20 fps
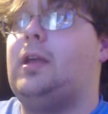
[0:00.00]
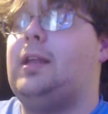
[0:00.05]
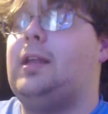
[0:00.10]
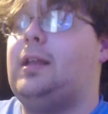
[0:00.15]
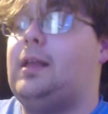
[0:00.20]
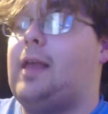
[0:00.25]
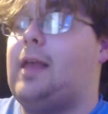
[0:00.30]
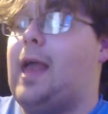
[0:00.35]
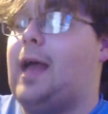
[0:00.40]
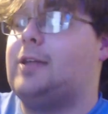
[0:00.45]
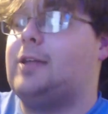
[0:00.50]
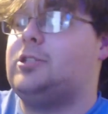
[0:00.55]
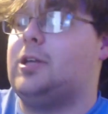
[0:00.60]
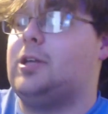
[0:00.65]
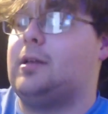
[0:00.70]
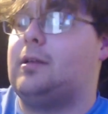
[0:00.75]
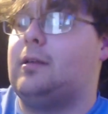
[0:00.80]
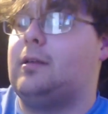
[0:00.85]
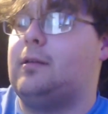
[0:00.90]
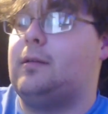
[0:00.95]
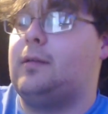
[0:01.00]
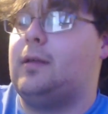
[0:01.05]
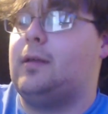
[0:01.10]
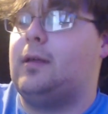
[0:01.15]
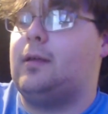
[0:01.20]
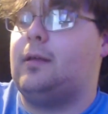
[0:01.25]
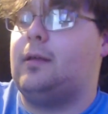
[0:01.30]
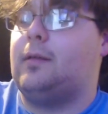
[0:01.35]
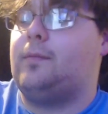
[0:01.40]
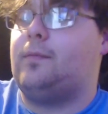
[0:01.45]
Gadget,
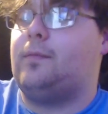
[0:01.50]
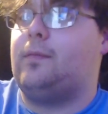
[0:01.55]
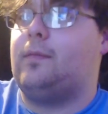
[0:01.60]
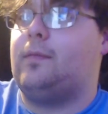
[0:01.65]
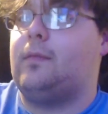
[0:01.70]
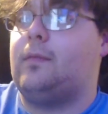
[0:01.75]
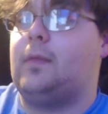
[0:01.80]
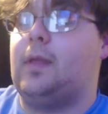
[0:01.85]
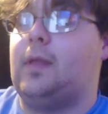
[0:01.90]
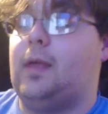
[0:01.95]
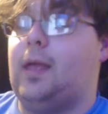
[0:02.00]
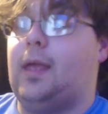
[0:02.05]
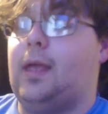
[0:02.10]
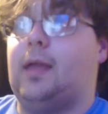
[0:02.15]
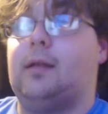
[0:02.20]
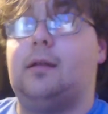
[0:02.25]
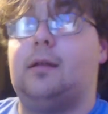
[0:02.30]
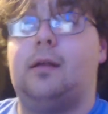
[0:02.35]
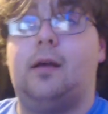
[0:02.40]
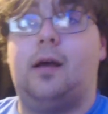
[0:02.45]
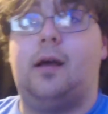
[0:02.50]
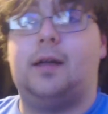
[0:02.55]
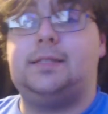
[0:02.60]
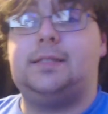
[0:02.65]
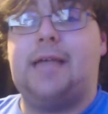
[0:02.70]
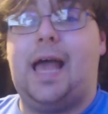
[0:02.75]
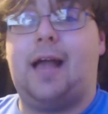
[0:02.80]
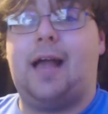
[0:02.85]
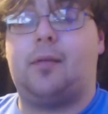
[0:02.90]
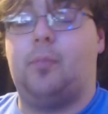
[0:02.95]
in
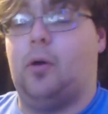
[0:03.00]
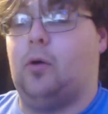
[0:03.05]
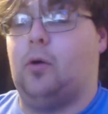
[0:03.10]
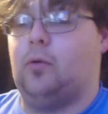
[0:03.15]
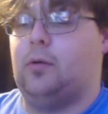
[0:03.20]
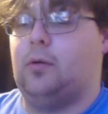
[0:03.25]
attack mode.